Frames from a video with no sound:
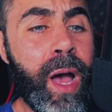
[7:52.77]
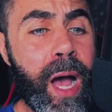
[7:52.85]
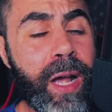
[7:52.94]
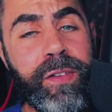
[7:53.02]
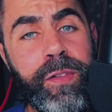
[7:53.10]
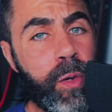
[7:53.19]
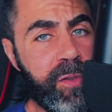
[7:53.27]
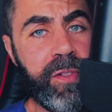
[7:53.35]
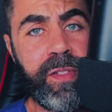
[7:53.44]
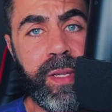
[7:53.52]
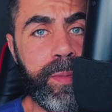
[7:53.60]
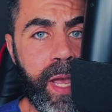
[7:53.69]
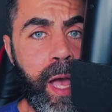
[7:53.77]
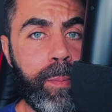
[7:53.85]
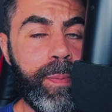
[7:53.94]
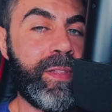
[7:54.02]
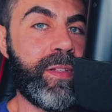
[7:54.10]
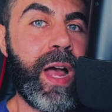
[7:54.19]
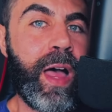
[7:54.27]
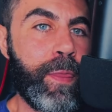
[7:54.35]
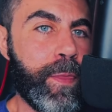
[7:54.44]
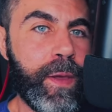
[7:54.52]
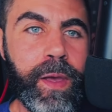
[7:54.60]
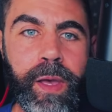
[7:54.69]
Oxytocin seems to help. It's not
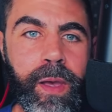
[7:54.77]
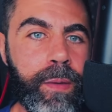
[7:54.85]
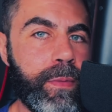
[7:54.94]
the,